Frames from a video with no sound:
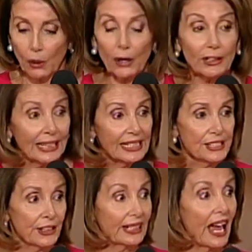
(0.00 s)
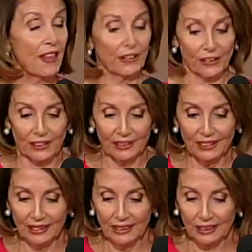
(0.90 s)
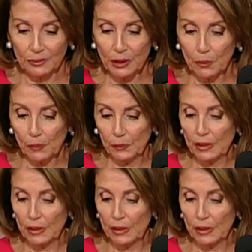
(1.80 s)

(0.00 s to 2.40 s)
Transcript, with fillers: Working together, we'll,